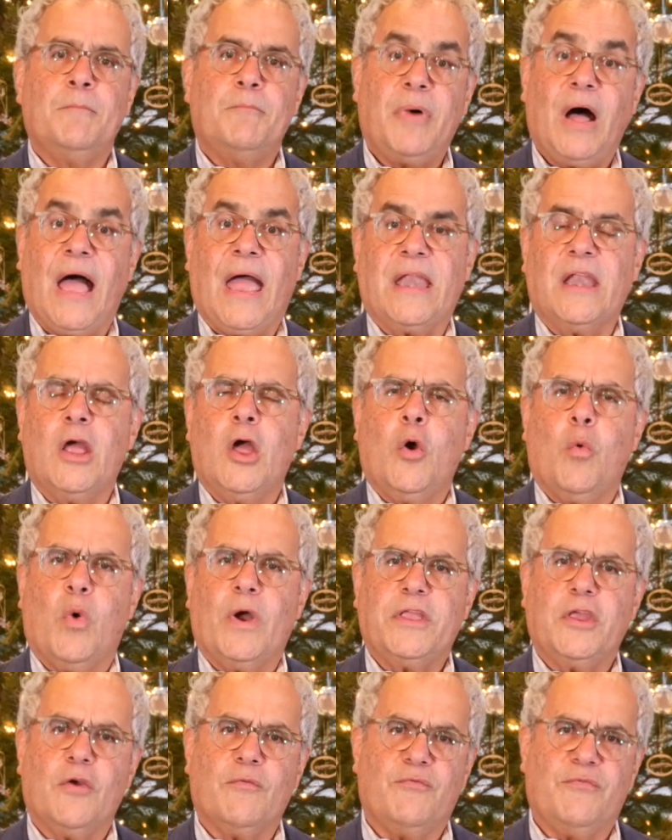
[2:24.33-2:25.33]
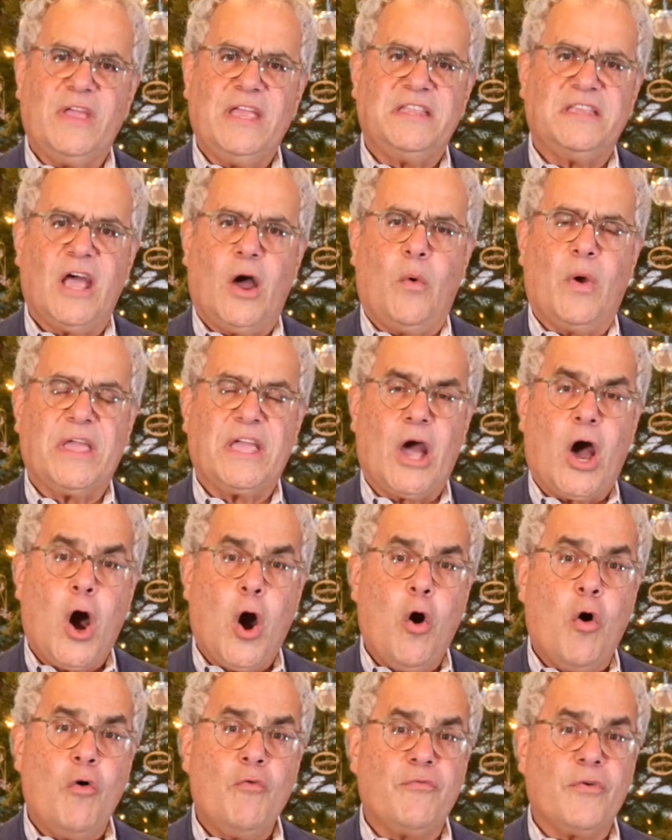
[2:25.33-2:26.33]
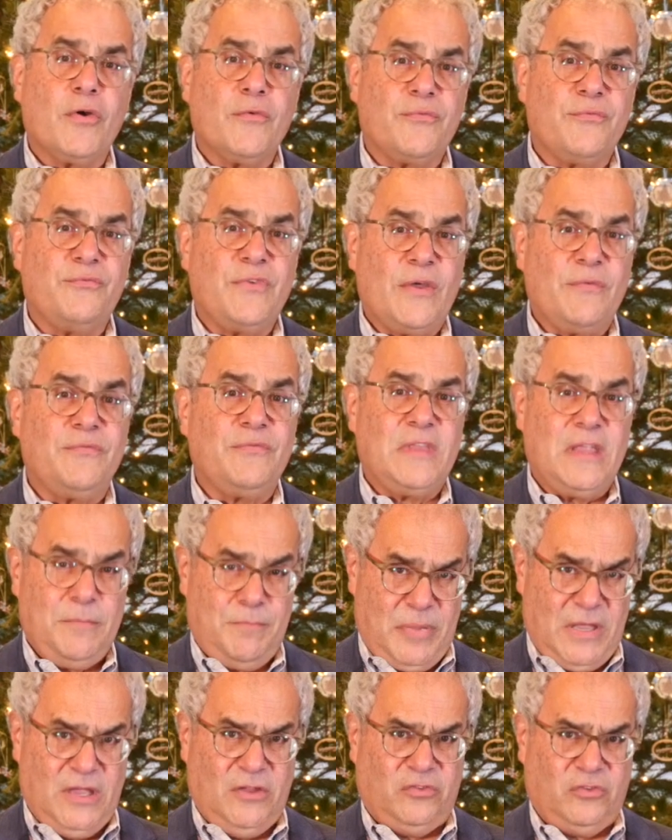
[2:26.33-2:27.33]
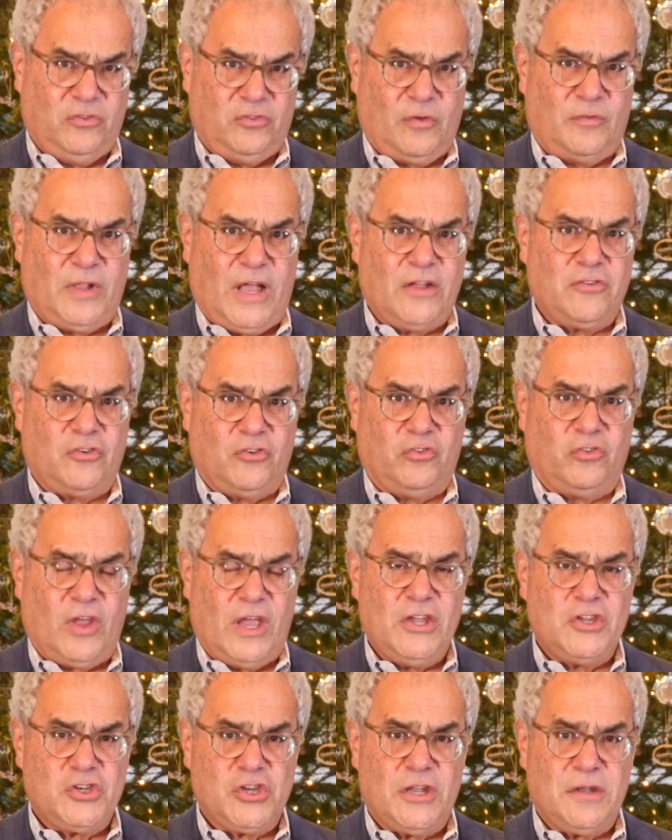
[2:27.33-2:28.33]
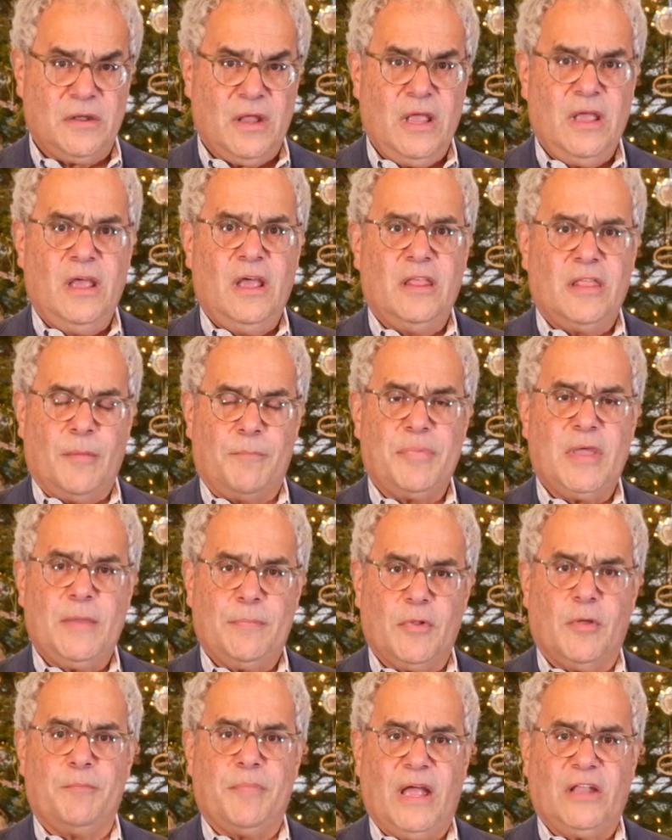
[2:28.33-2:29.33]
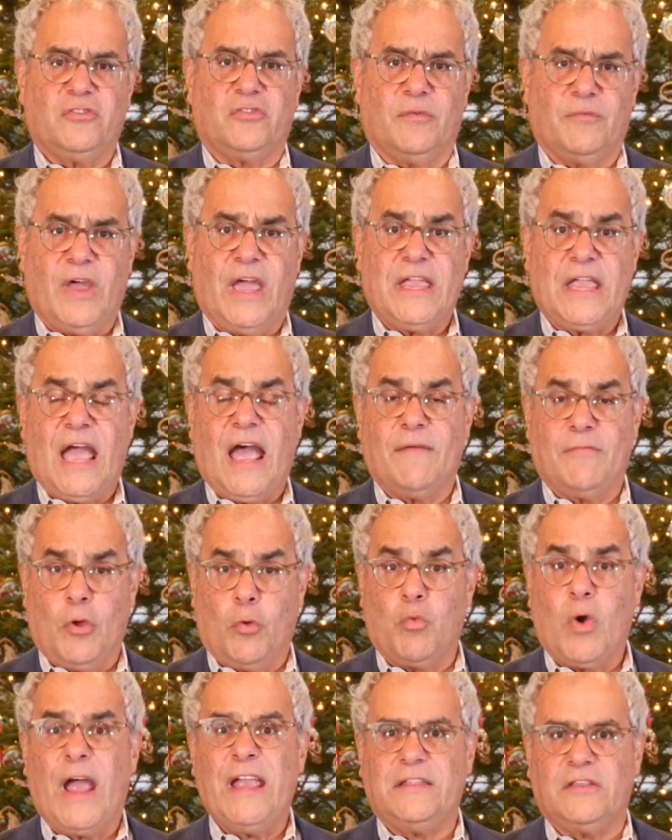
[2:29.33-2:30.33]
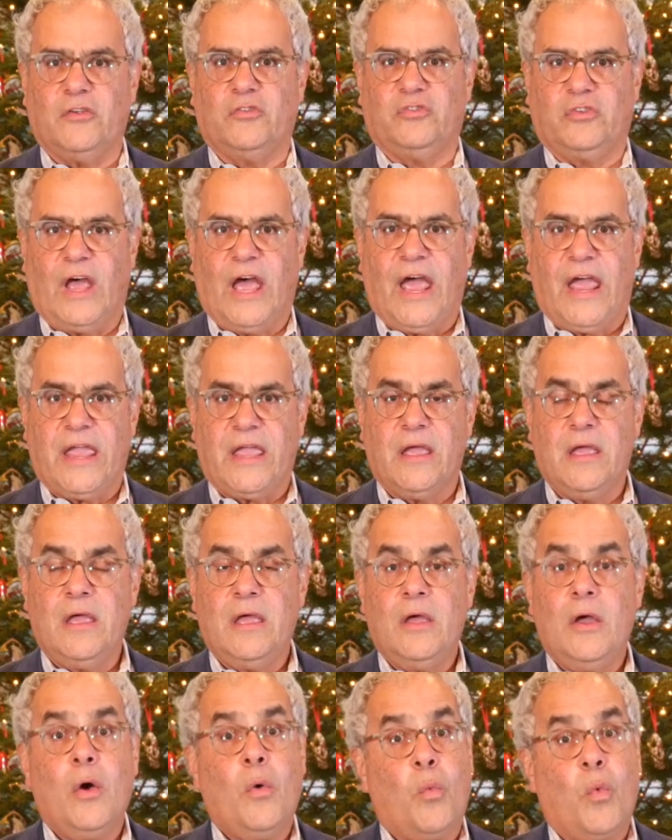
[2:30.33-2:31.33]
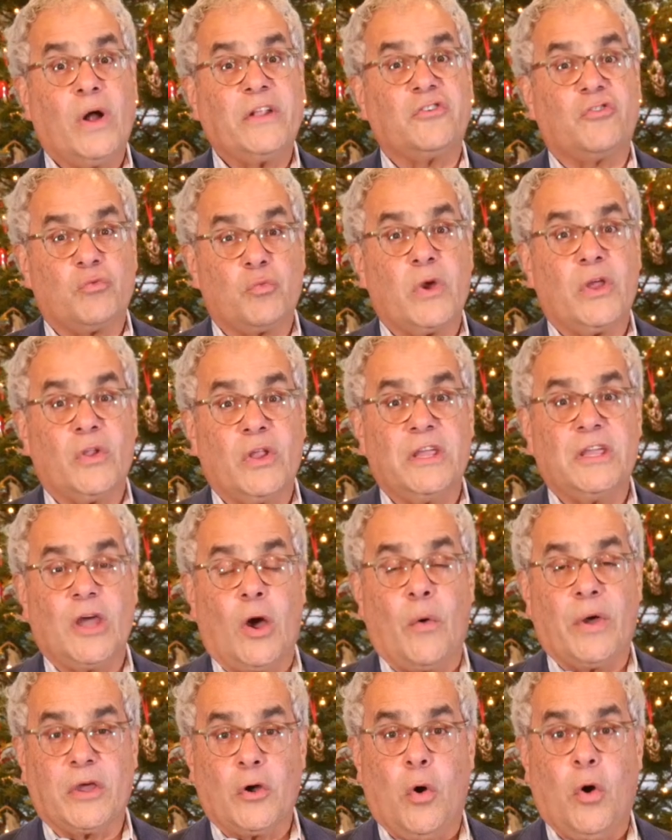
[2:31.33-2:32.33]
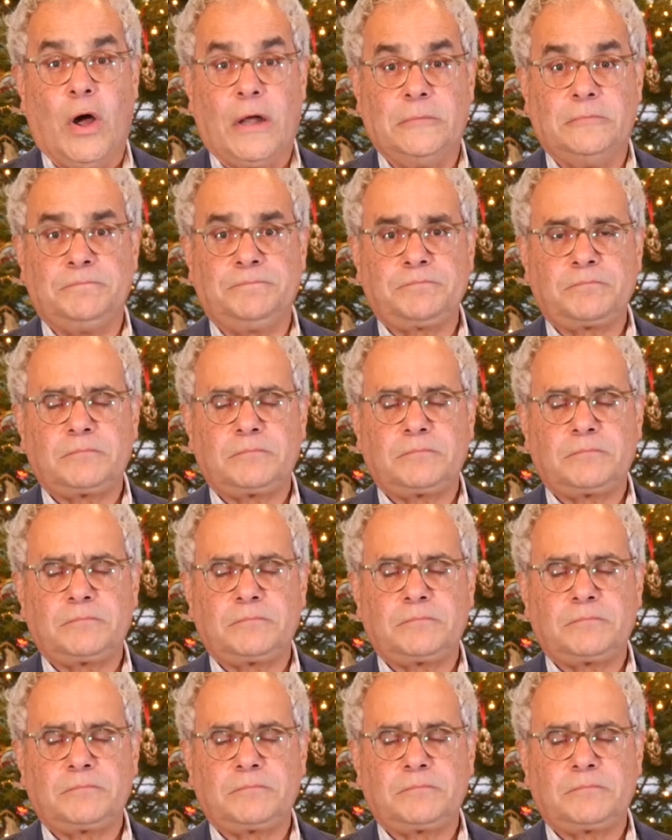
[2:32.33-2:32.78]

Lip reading: But when you're vetoing over 50 pieces of legislation, the people of Pennsylvania have the right to say, what's really going on?